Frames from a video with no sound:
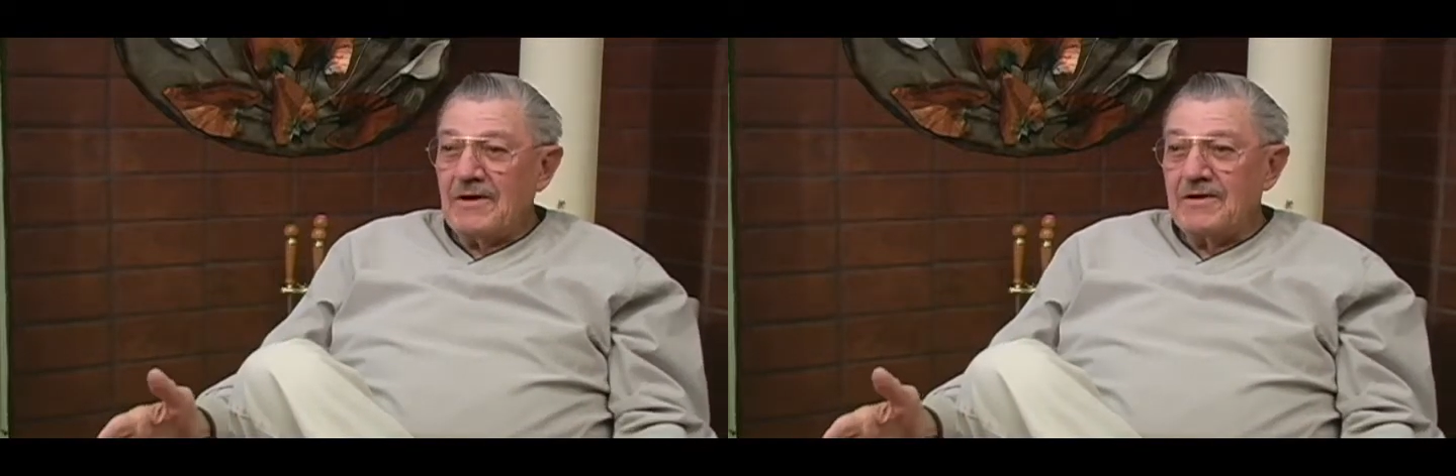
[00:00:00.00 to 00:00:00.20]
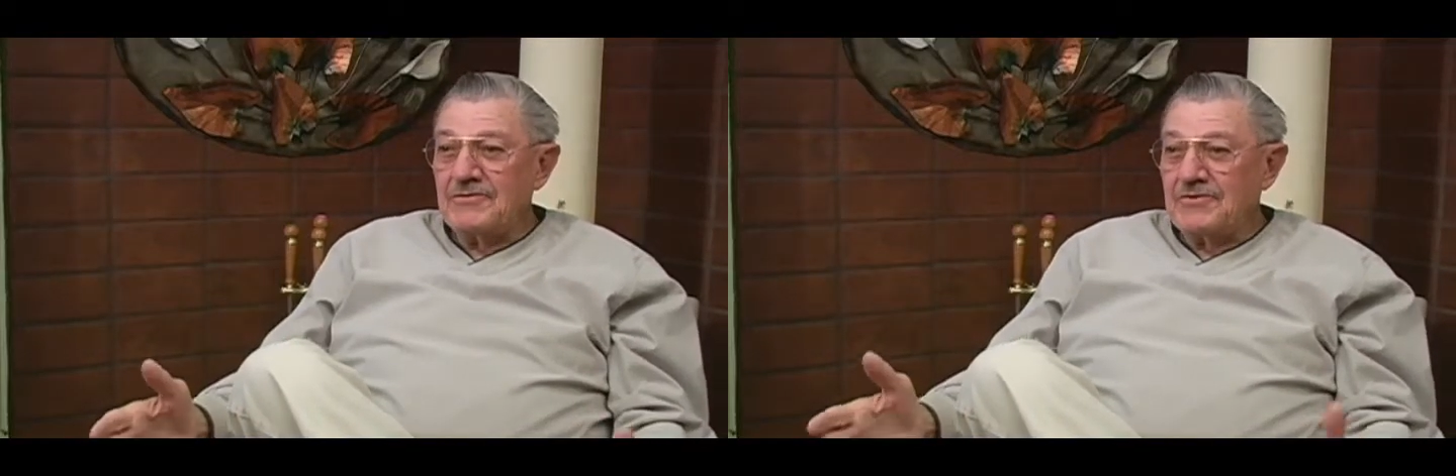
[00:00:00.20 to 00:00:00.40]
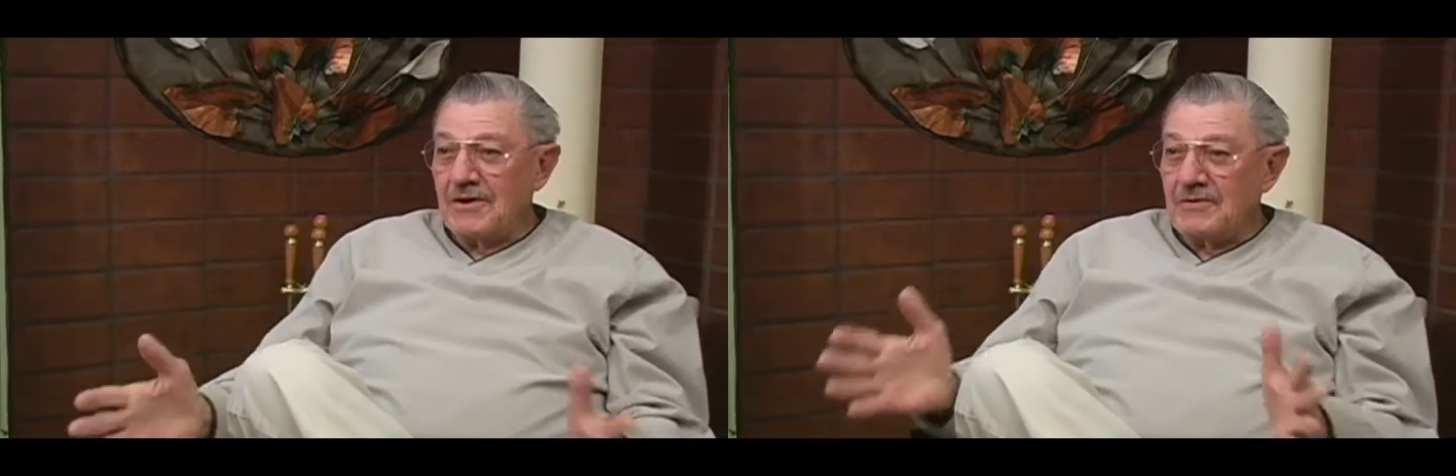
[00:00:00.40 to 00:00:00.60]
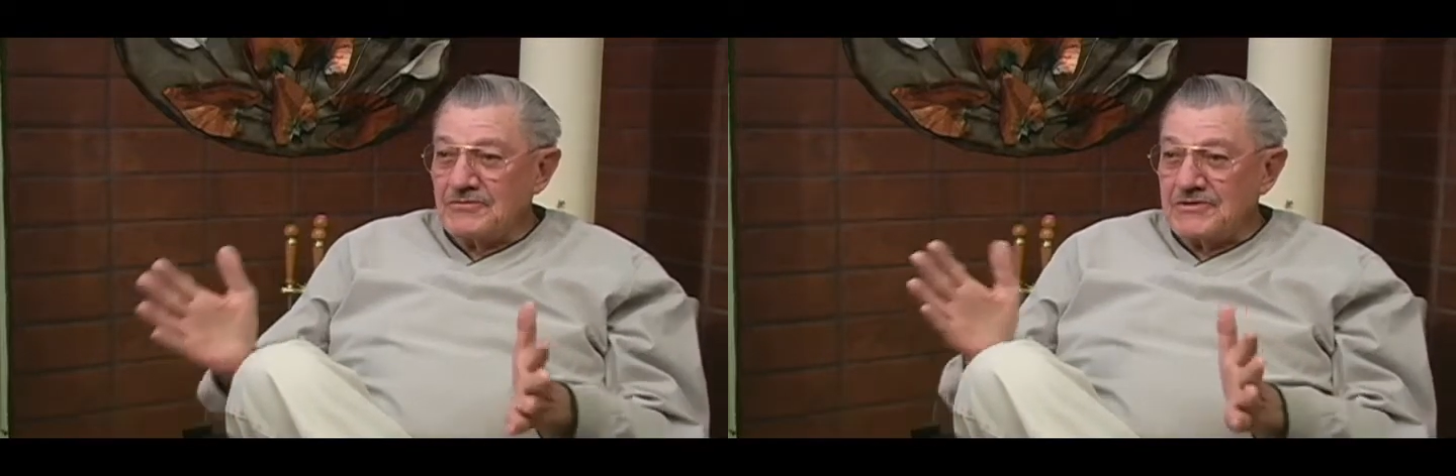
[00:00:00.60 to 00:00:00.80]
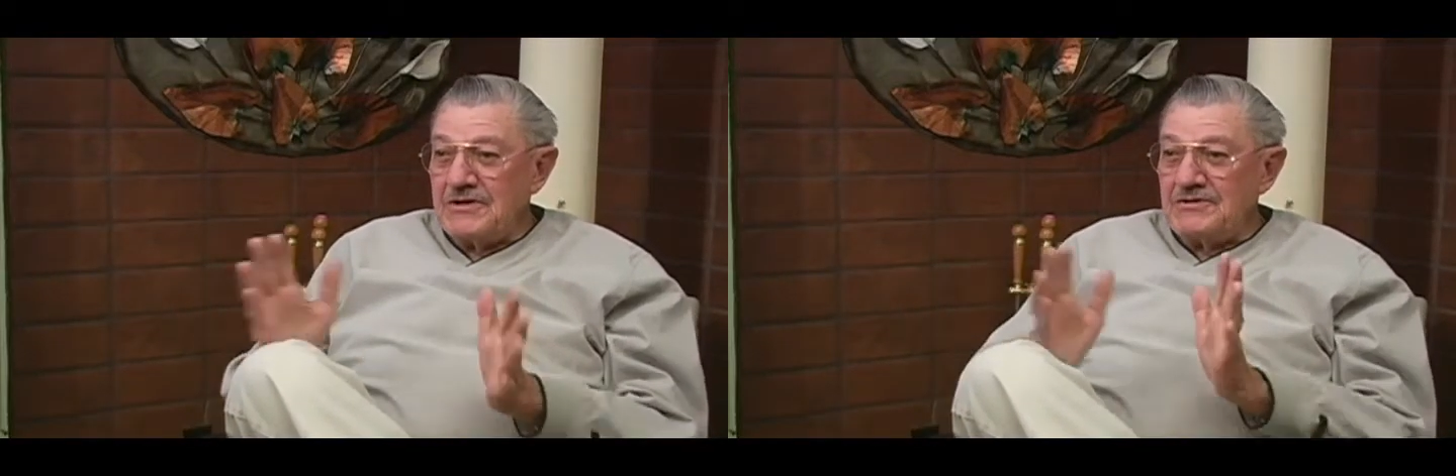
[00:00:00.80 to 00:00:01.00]
until I
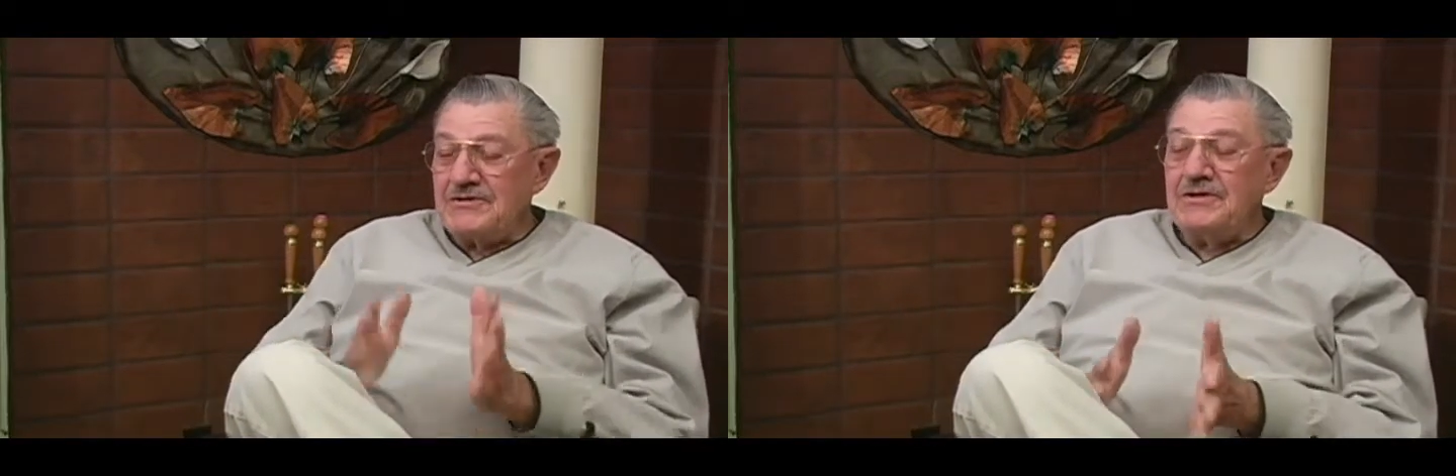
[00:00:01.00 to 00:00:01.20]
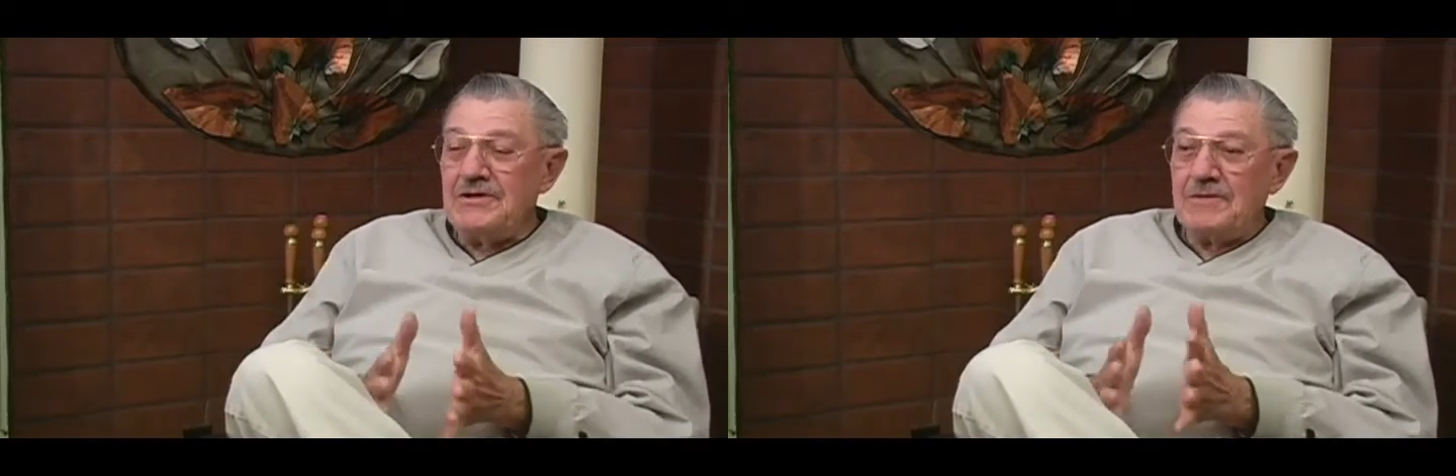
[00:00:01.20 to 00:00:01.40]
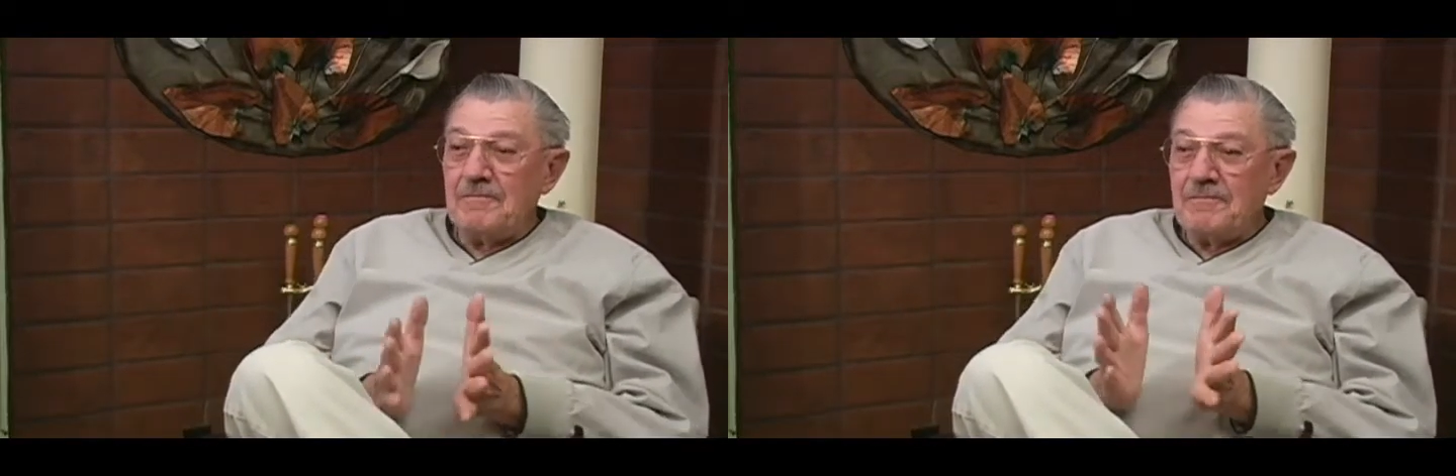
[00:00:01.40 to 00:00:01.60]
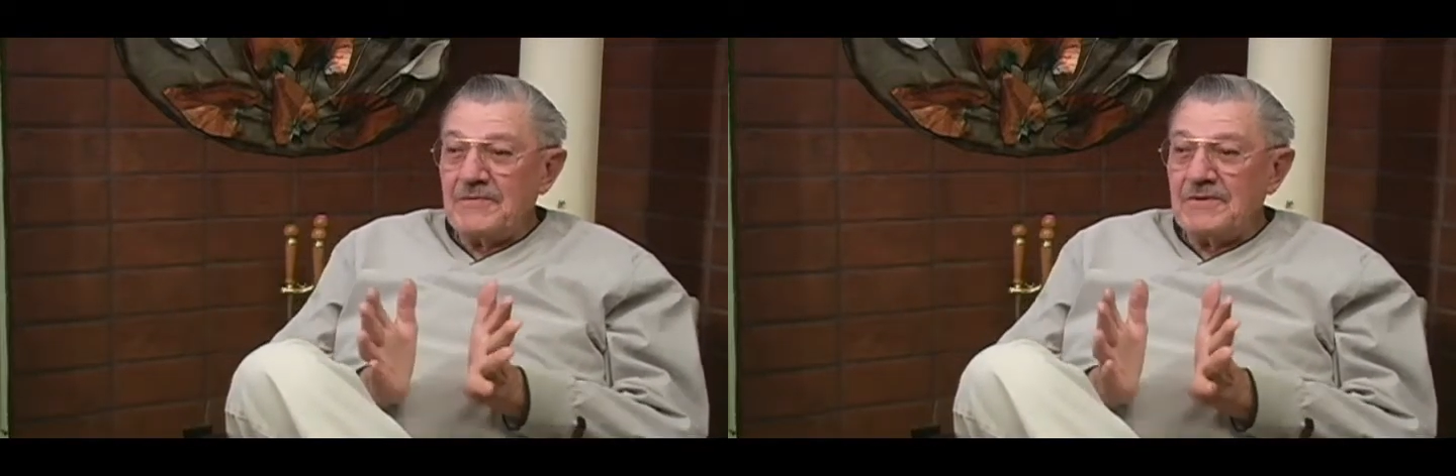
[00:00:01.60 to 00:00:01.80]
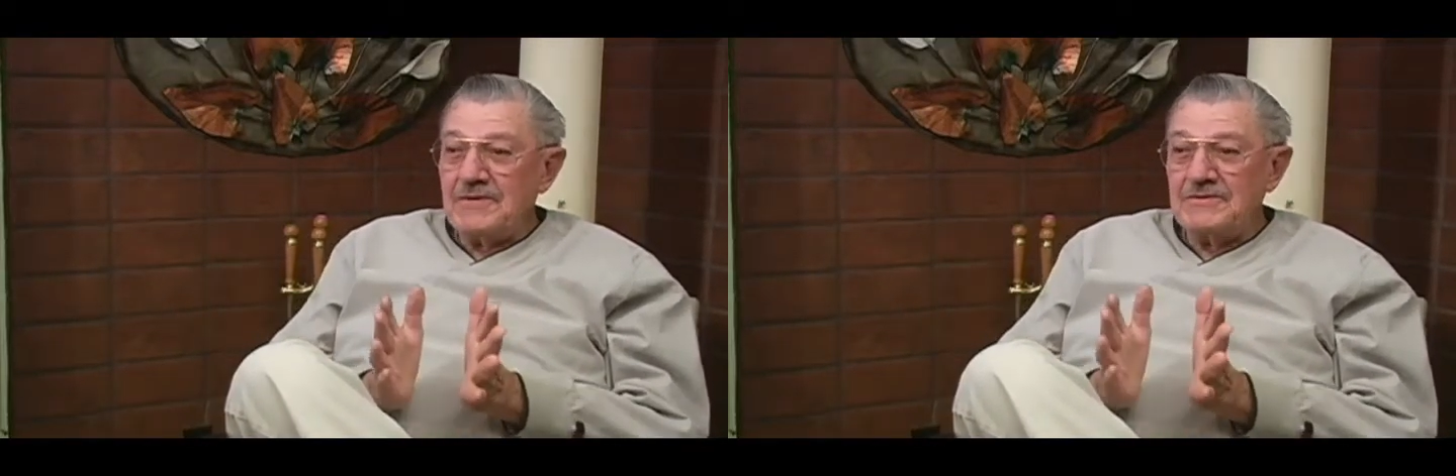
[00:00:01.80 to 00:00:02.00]
was 18,
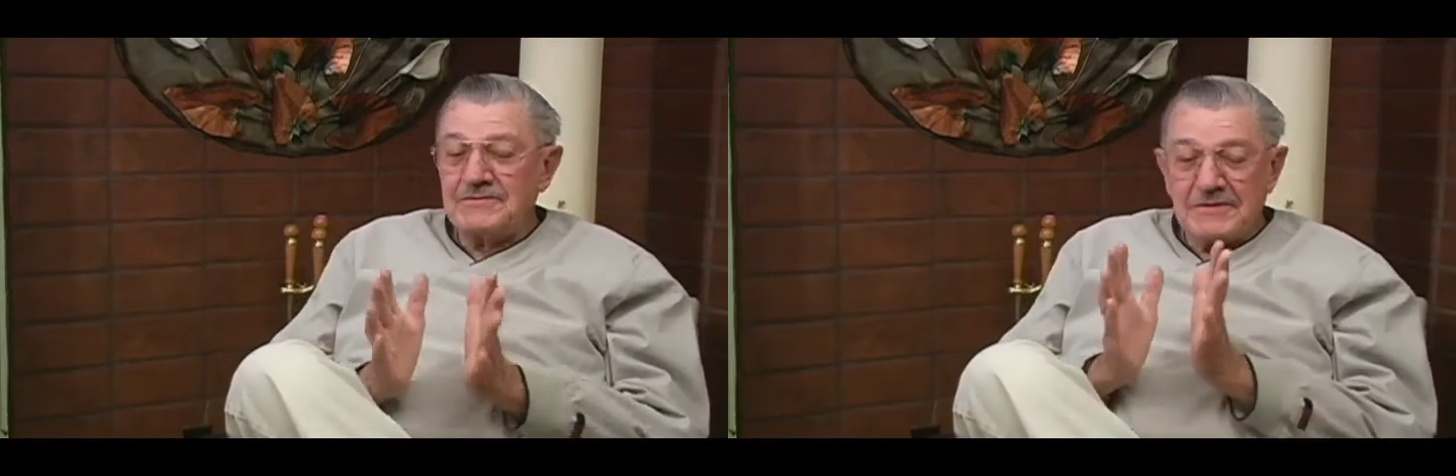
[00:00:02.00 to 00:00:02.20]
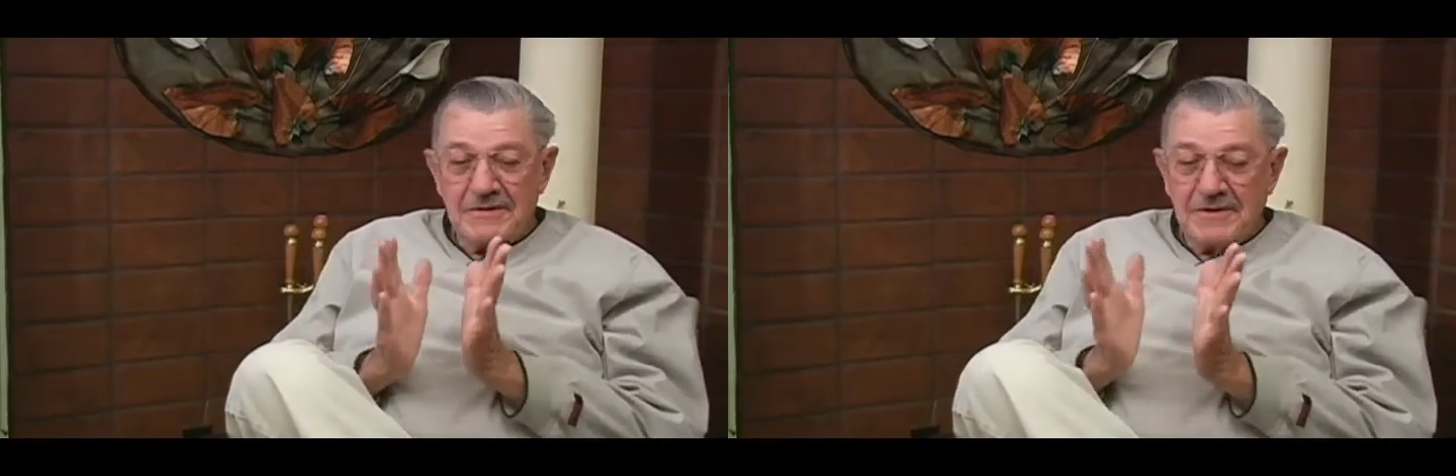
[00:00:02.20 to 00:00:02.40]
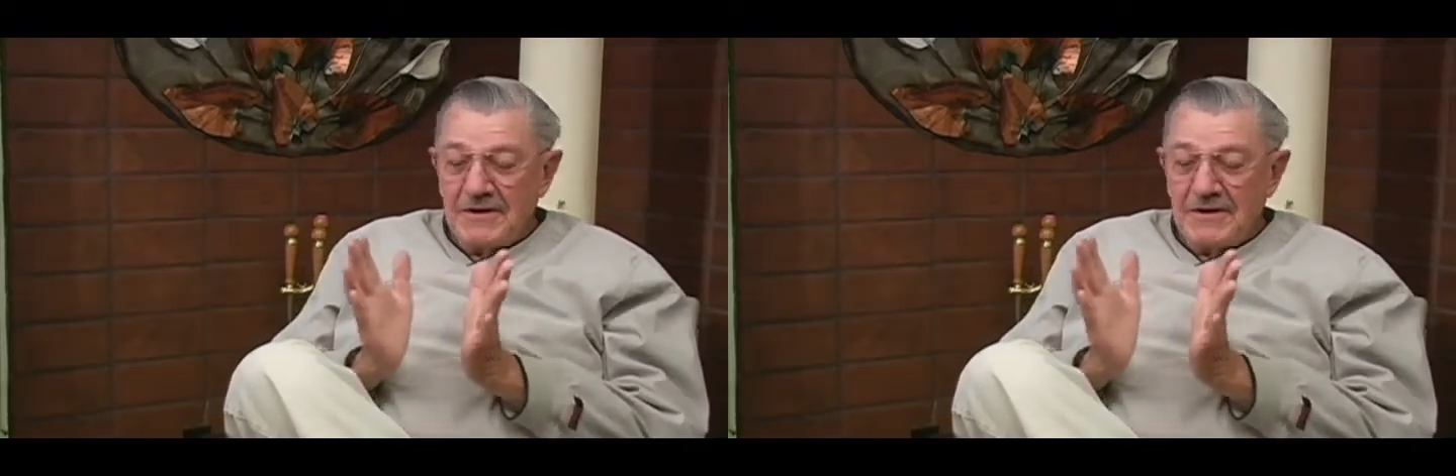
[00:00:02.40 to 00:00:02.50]
he said.